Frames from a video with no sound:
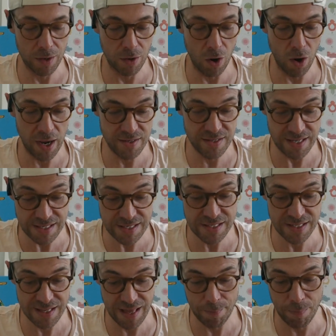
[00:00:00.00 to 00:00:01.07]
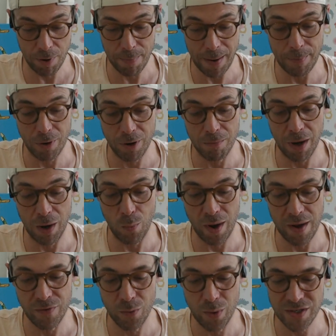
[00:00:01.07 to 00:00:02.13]
I did see that pop up on my
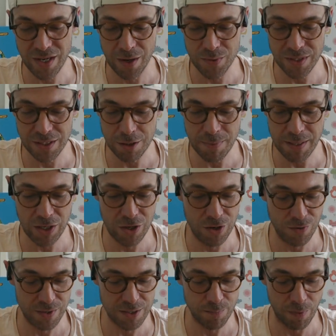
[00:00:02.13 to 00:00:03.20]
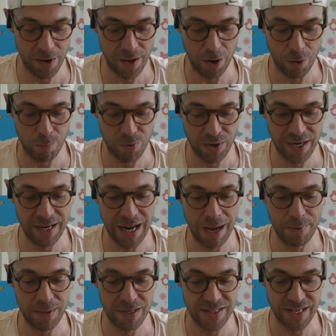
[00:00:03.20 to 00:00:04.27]
Waiverwire, and I was a little bit curious by it. I'll bring it
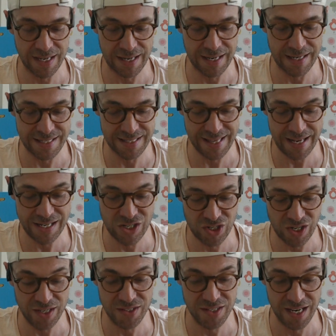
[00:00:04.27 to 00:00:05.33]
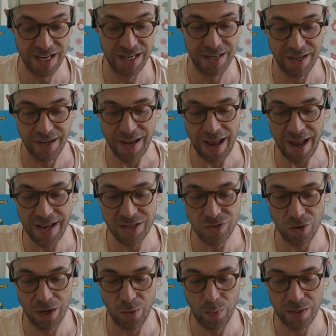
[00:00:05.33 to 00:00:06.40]
up in a second because that just hit as
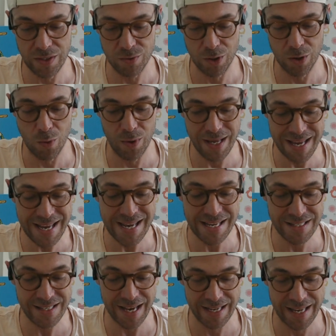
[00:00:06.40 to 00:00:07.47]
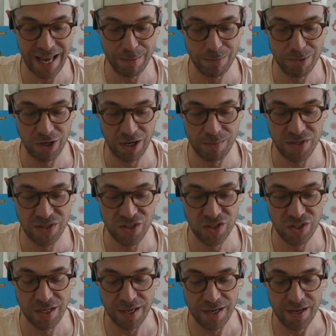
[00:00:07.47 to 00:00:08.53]
I went to record. He is a game time
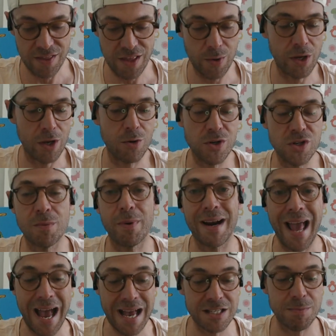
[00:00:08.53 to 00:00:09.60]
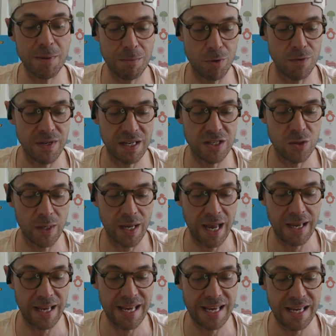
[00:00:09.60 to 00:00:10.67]
decision. There we go. Christian Brown has been moved into a
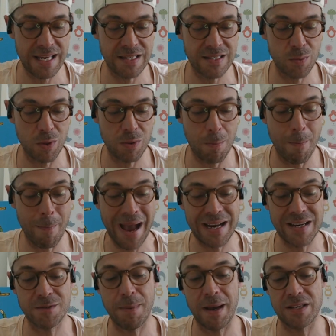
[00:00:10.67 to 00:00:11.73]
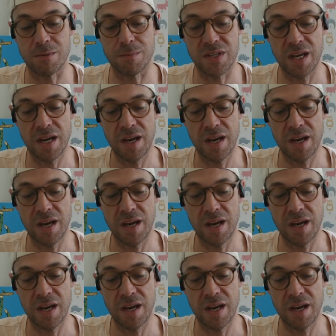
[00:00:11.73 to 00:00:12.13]
game. He is with back spasms.